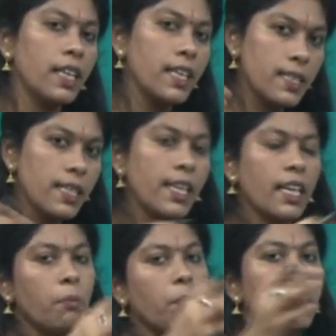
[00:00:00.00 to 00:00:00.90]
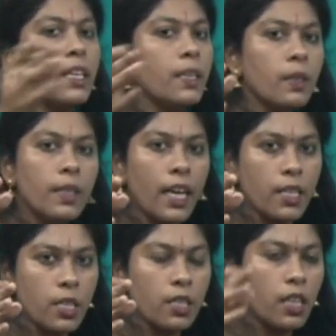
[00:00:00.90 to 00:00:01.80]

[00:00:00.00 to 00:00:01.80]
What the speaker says: East India Company did that.